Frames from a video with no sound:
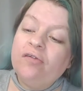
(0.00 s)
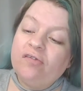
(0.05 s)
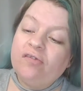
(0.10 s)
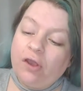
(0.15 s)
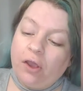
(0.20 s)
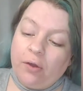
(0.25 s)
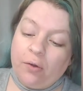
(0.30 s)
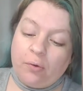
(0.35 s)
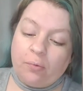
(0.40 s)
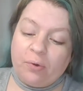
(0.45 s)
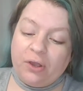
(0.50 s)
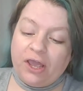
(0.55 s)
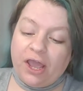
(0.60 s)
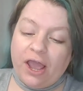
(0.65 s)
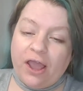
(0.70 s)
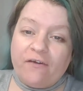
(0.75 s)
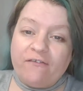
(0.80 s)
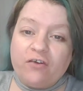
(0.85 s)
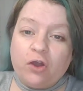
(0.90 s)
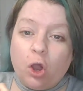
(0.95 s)
So we
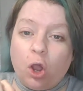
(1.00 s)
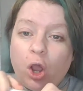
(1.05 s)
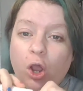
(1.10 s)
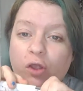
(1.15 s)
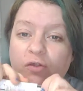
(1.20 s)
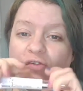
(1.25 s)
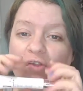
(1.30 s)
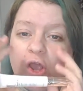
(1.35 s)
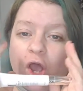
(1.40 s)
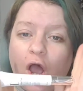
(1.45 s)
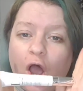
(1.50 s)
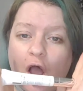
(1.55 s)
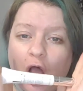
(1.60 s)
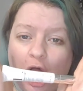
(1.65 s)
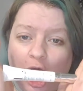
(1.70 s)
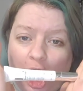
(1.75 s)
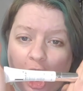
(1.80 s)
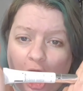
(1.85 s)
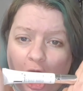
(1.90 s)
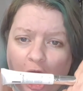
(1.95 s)
have got
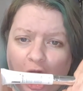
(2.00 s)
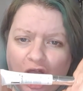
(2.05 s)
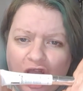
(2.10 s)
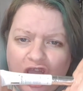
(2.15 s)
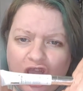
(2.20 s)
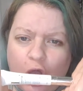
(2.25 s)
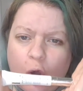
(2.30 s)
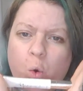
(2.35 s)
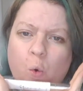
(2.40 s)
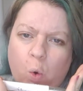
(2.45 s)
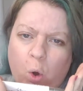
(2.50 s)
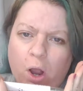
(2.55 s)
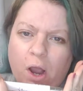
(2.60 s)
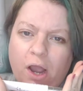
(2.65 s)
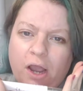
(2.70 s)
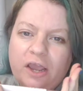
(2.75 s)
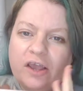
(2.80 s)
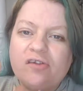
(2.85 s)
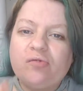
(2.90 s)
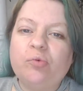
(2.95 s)
our Eye
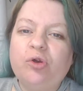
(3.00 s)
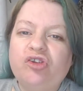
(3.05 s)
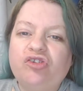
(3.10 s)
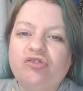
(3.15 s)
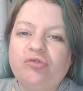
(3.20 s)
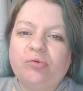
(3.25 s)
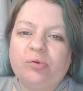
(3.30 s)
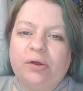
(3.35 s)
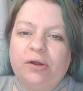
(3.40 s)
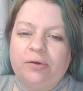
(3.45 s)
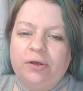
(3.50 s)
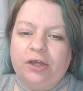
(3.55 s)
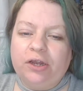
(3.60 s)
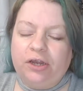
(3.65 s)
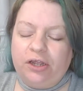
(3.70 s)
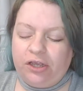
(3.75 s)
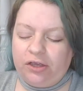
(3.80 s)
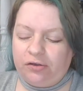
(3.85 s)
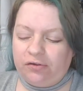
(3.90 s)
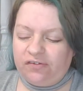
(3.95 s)
Arise, which is what I'm
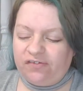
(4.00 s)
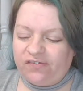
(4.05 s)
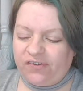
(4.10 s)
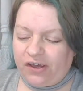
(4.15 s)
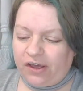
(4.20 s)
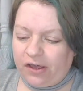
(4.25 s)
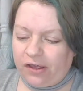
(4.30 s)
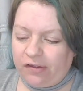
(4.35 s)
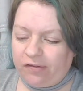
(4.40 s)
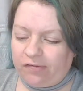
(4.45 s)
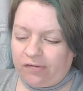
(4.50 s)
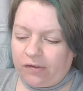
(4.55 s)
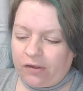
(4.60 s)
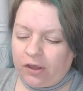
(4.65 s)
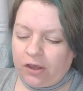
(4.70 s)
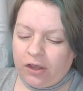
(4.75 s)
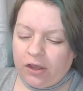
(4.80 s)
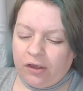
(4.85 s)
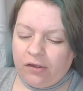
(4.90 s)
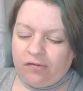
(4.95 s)
gonna use first.
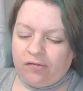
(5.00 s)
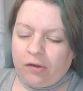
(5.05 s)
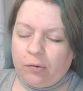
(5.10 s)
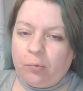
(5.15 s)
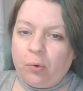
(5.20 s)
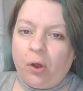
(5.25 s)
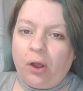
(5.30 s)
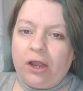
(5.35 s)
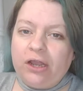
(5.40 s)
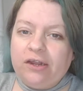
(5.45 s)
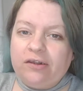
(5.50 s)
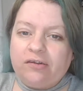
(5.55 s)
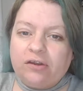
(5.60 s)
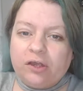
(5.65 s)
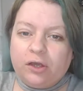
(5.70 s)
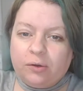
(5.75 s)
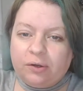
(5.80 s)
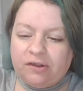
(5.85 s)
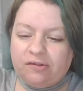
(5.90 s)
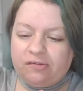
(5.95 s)
So what I
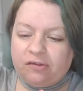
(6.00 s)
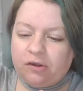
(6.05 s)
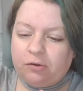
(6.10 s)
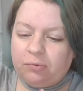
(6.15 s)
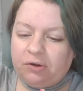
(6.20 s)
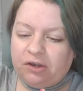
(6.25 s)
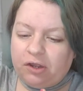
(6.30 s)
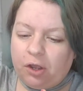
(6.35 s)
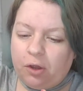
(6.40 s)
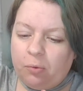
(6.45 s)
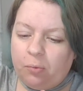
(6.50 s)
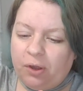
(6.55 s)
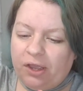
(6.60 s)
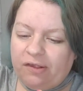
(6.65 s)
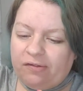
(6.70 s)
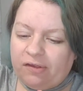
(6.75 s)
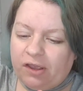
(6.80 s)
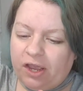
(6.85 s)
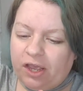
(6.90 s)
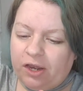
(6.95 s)
do is, so that we don't
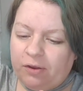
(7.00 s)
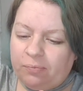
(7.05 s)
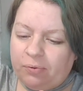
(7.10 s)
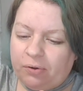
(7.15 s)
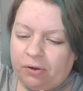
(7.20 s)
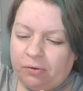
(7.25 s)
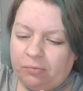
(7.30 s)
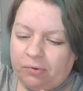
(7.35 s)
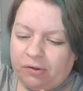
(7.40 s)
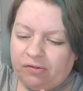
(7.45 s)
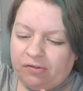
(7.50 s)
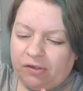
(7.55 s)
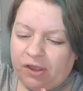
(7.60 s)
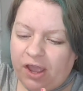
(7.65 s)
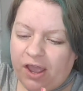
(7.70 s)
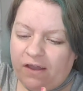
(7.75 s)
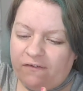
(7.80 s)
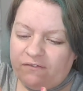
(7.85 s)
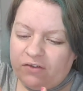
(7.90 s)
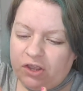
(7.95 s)
waste any product
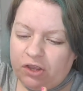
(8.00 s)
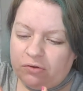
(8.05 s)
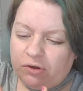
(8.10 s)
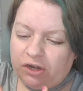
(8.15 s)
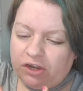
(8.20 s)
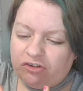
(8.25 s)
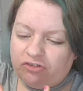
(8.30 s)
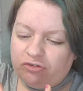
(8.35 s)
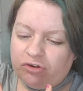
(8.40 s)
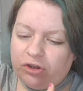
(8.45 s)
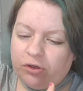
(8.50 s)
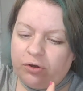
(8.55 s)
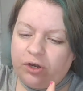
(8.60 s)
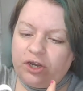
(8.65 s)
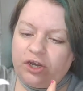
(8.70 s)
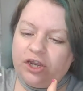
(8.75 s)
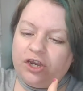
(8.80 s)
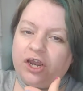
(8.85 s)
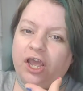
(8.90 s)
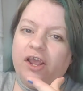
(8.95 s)
whatsoever, you literally
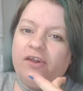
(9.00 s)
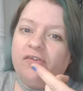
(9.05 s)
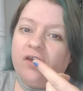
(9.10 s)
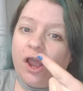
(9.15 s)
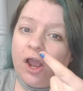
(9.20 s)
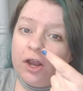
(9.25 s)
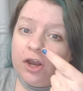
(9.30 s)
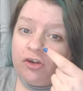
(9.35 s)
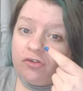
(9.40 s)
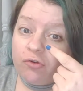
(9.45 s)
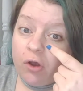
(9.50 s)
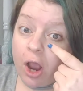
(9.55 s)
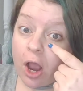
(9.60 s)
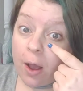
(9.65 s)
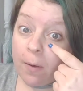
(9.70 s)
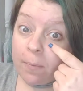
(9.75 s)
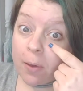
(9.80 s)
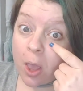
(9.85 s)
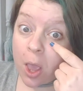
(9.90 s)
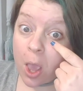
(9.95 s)
only need a tiny
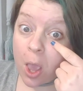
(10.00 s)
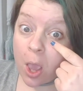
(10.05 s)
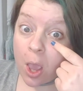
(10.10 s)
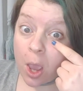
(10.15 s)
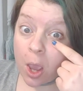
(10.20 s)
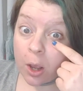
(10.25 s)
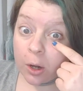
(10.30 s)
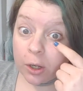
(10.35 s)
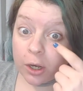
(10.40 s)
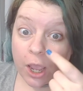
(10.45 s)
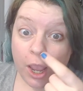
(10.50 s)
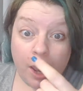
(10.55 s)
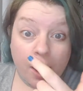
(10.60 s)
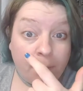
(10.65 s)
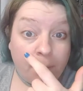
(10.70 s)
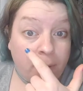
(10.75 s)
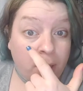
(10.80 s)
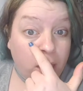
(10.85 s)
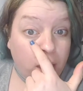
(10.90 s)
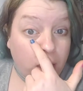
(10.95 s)
drop.
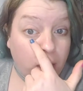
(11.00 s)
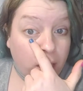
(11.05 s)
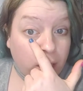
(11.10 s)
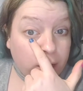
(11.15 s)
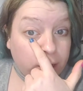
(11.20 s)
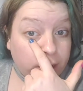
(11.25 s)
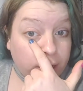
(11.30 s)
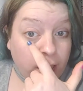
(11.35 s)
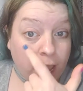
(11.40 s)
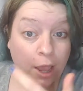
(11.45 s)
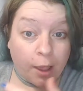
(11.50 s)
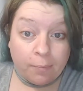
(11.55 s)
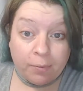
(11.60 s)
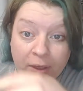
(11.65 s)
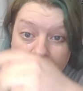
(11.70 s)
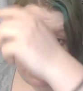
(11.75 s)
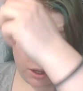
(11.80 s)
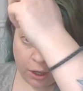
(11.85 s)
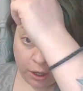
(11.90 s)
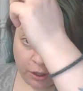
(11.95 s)
Dab, dab,
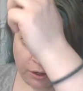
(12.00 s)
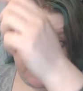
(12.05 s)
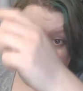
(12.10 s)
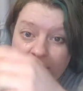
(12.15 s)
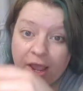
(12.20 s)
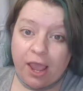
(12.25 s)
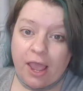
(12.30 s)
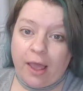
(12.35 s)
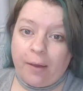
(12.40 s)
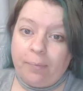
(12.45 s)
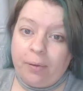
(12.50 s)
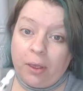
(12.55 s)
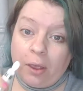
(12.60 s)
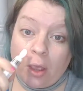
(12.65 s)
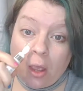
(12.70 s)
and dab.